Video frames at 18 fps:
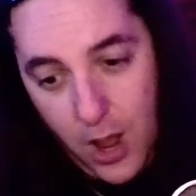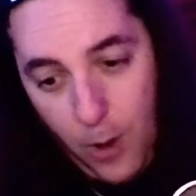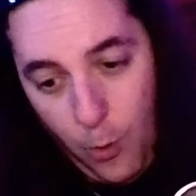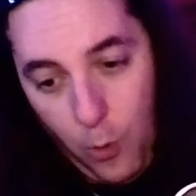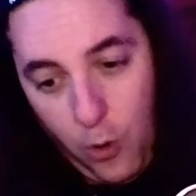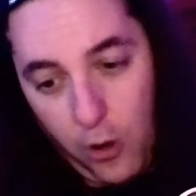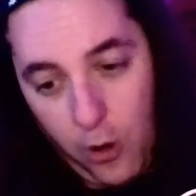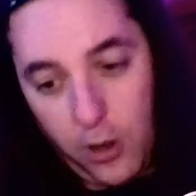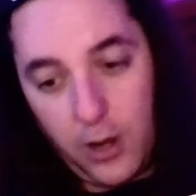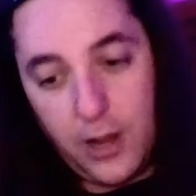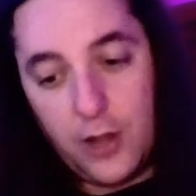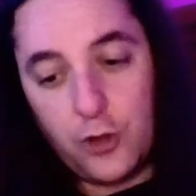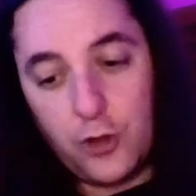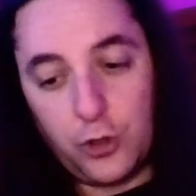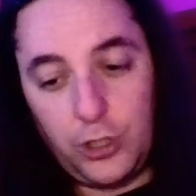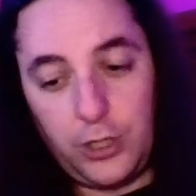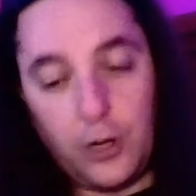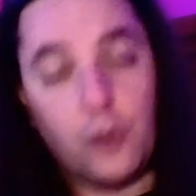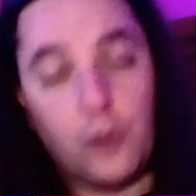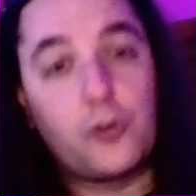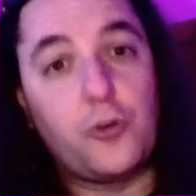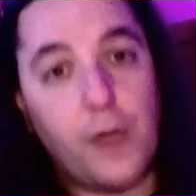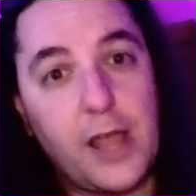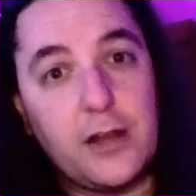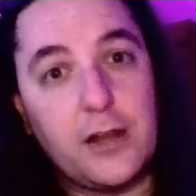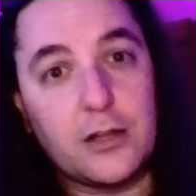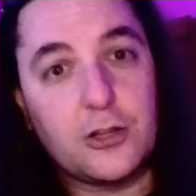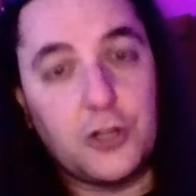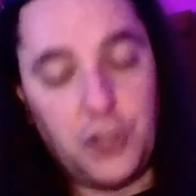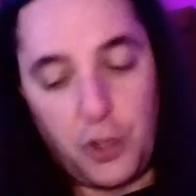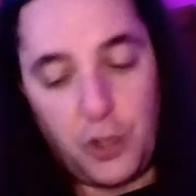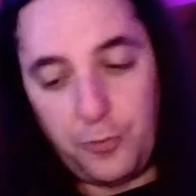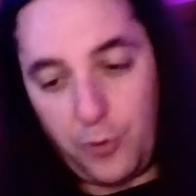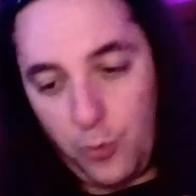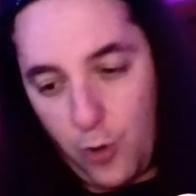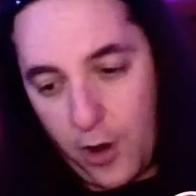Or, create a
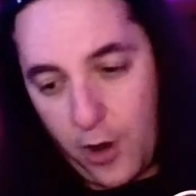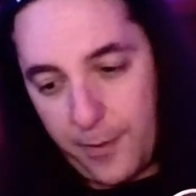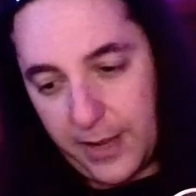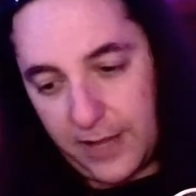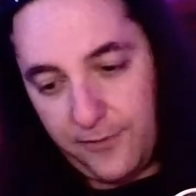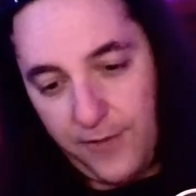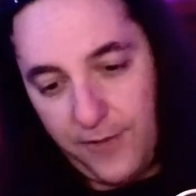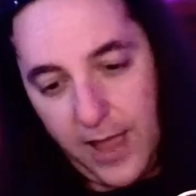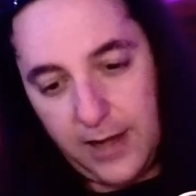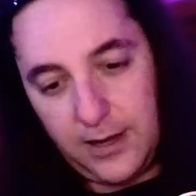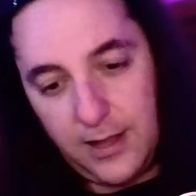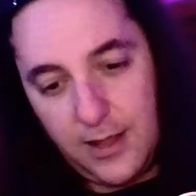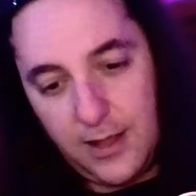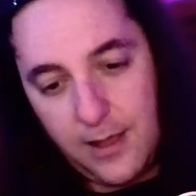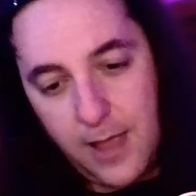global warming event